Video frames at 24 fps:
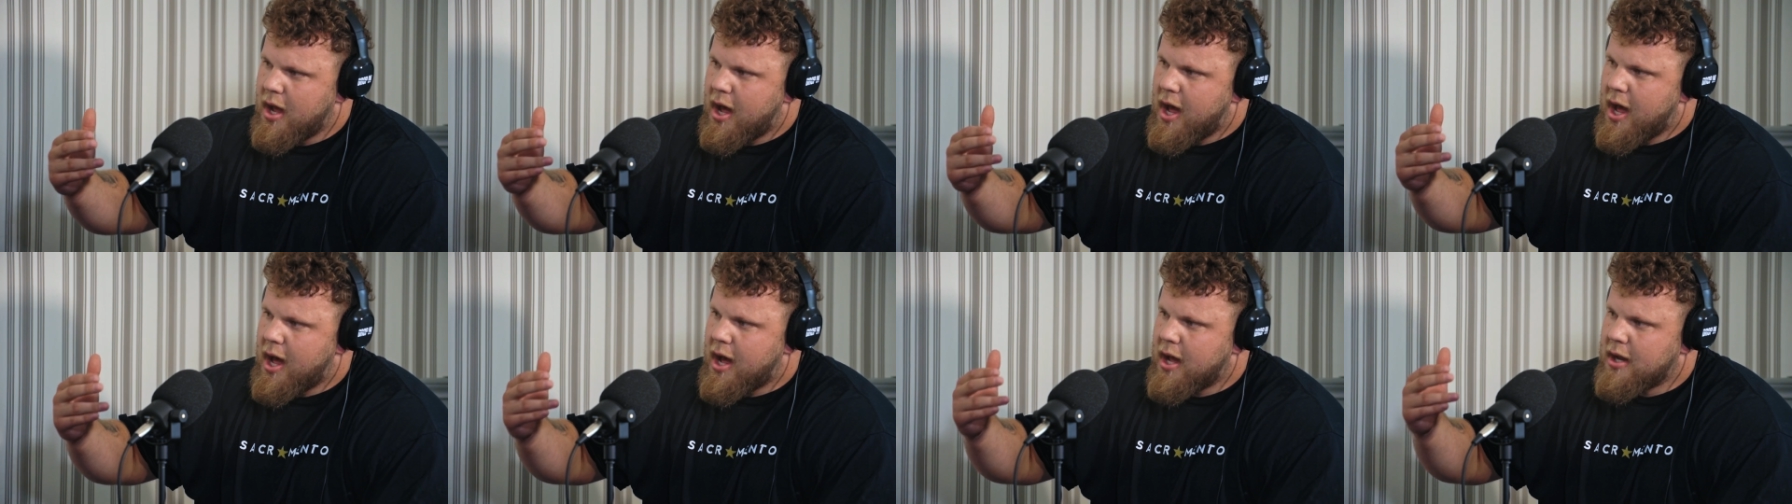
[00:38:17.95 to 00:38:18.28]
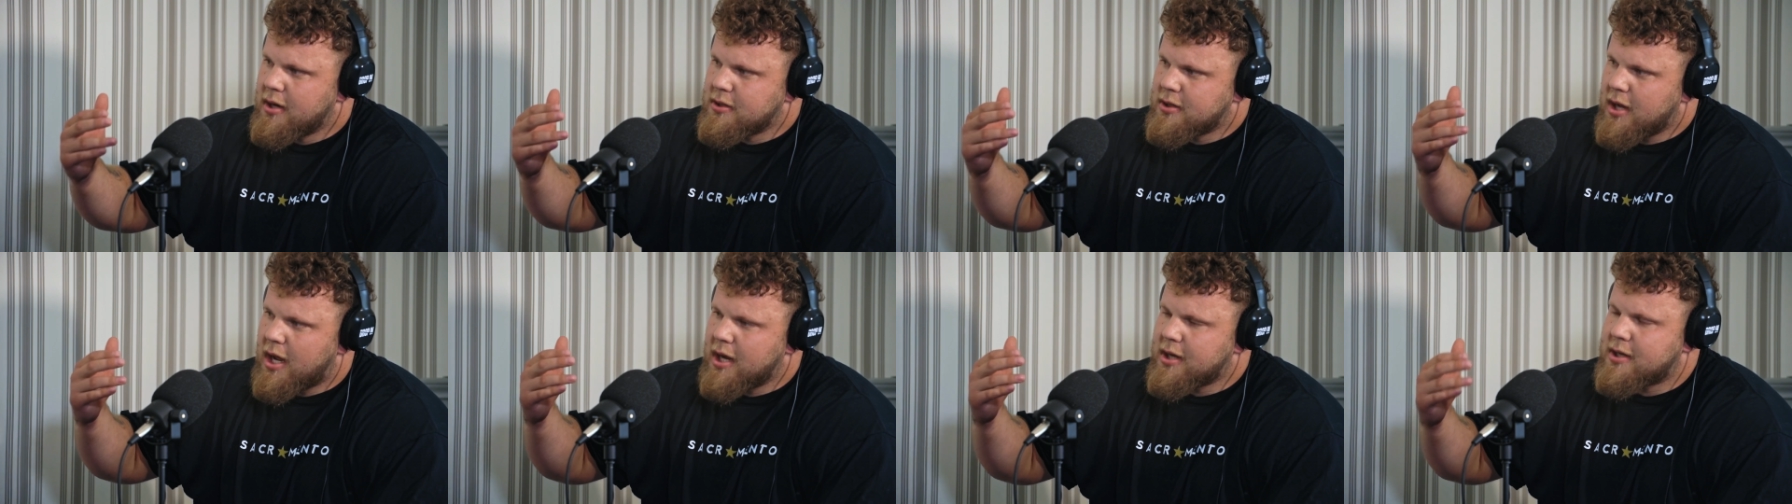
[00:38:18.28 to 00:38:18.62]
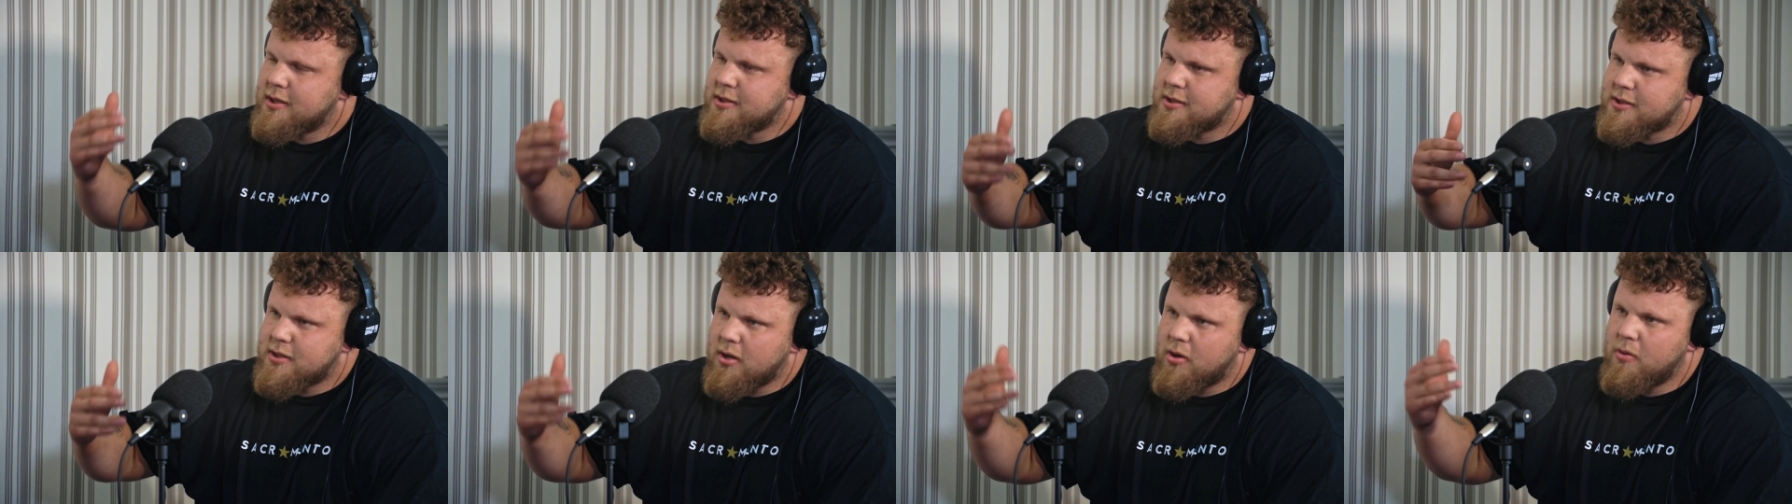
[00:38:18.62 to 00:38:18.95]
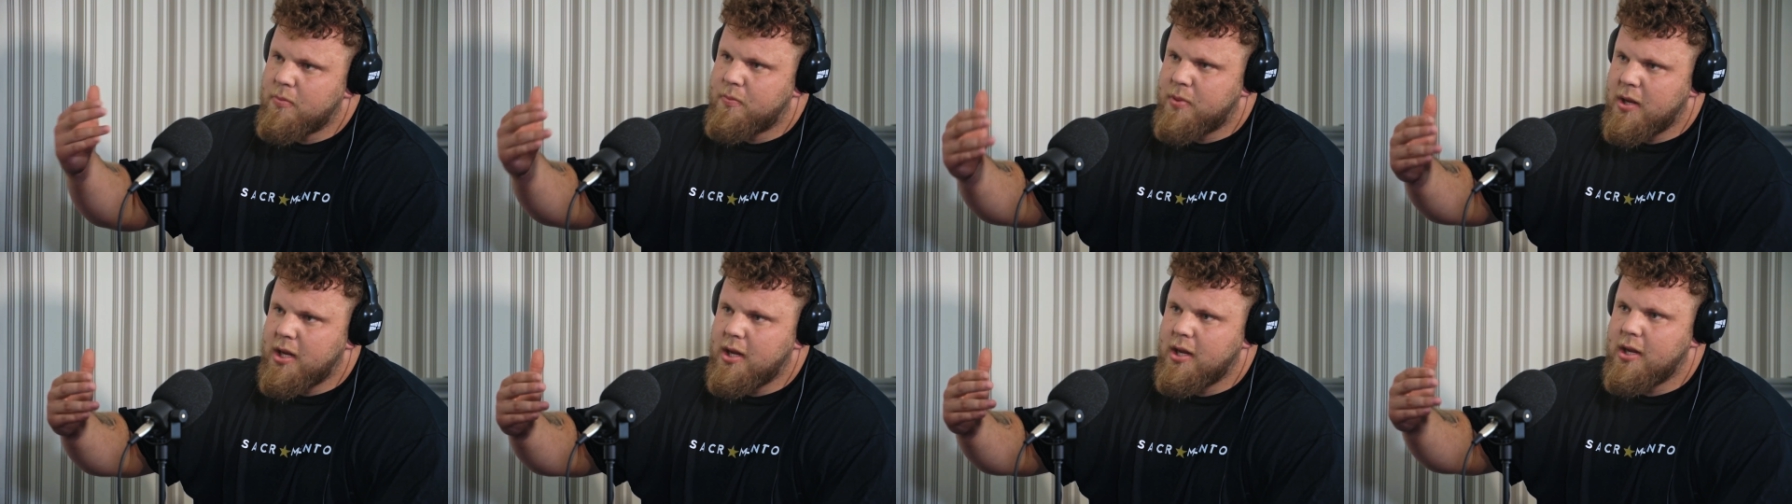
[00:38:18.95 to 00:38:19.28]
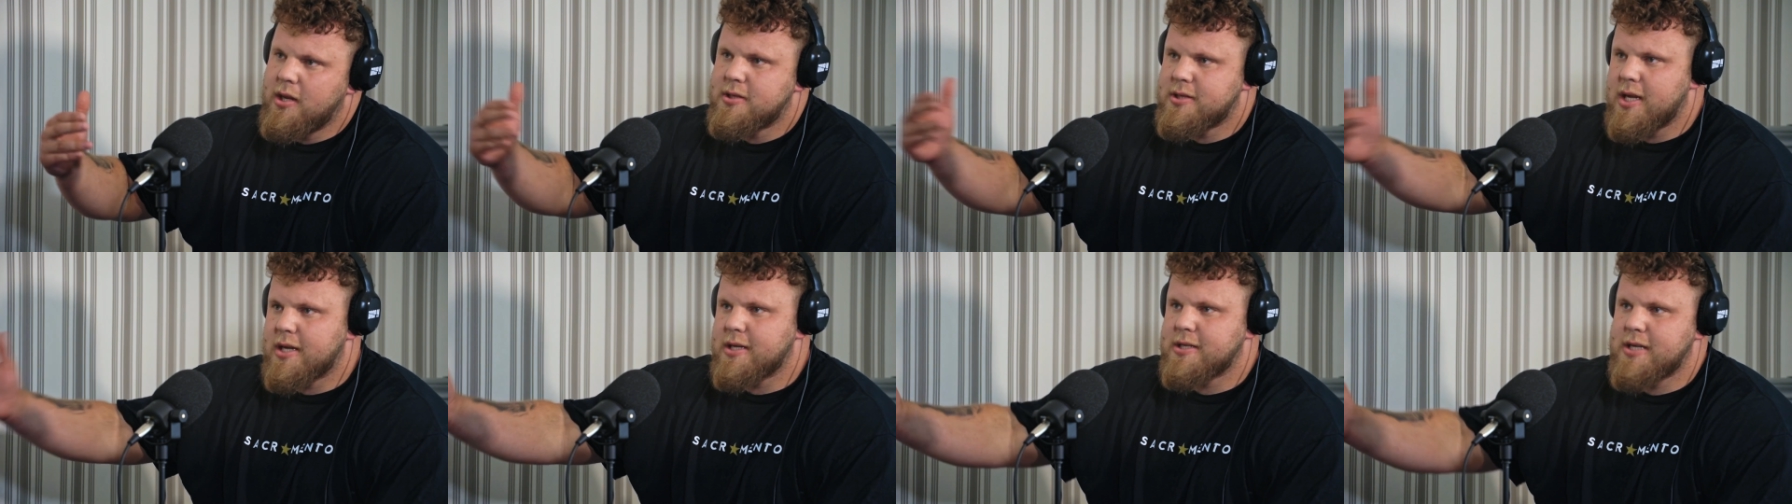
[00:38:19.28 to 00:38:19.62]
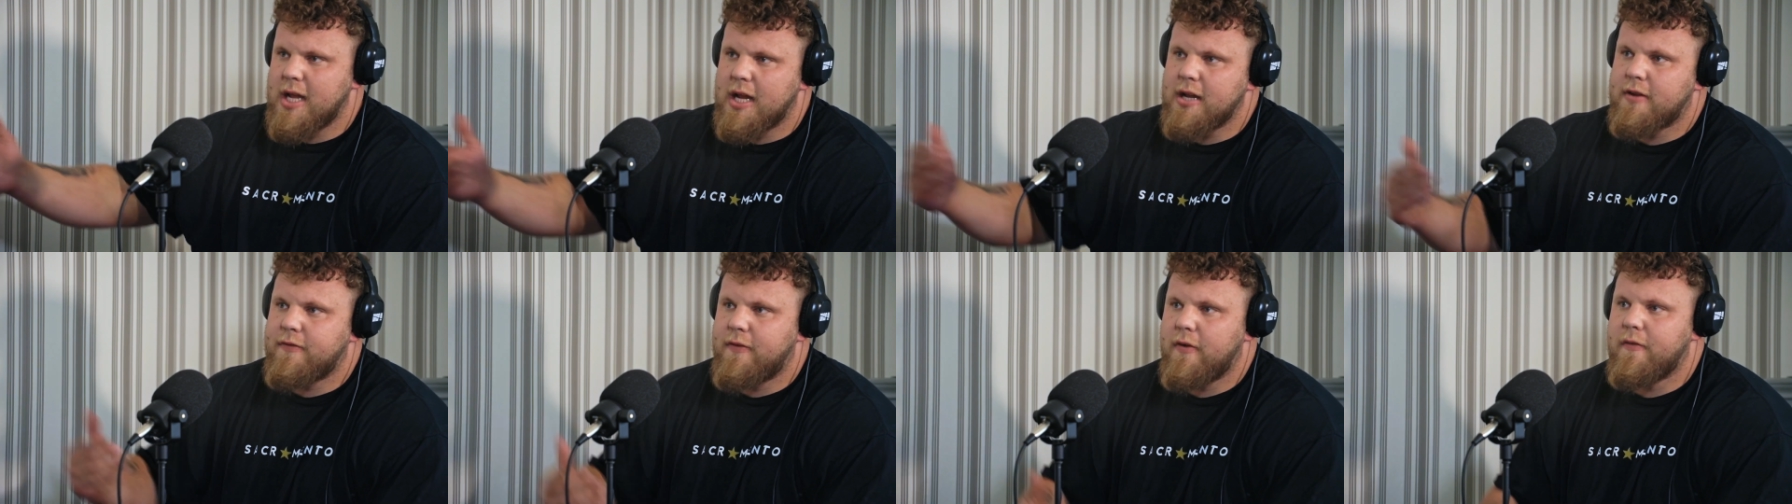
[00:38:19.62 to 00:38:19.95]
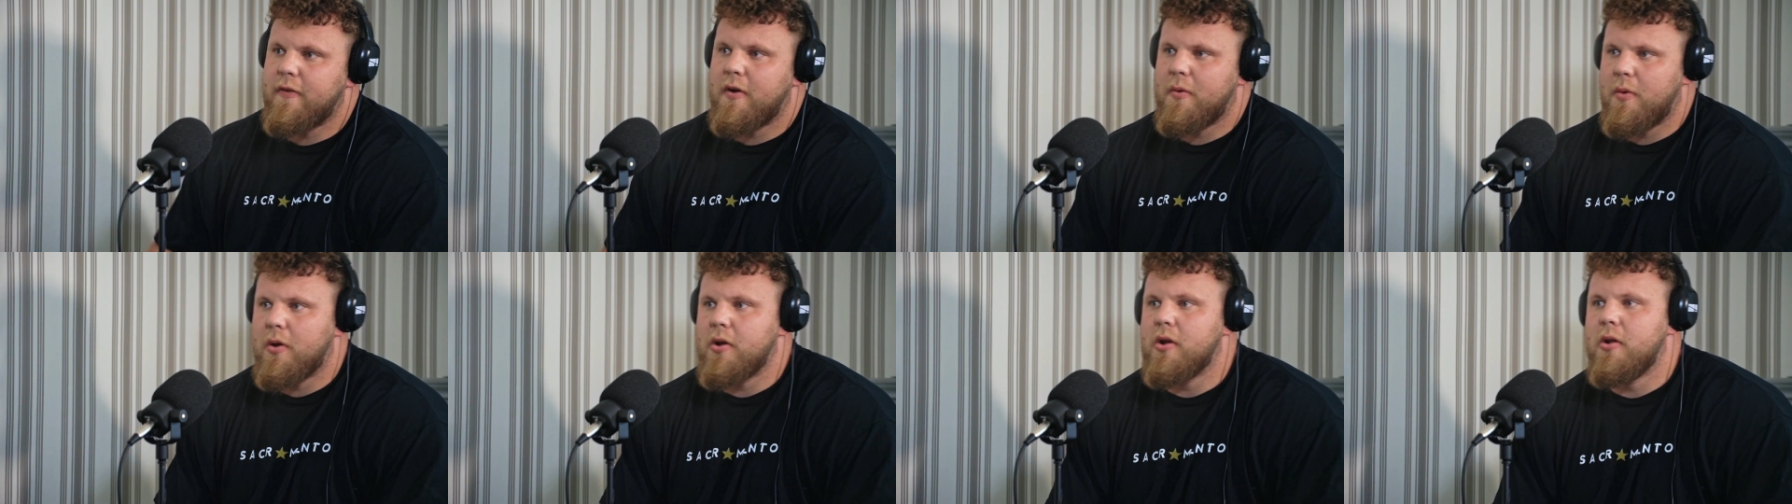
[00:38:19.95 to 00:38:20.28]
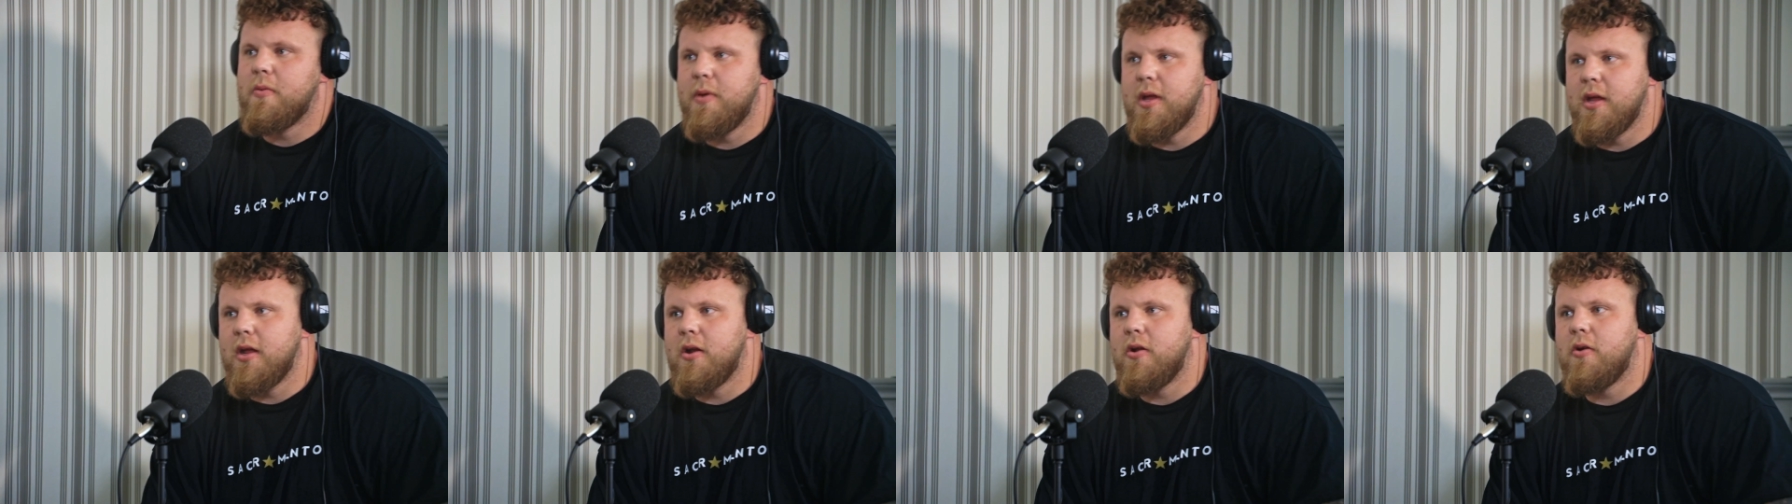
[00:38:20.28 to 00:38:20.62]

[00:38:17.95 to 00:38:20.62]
and I can still be successful if I want to be,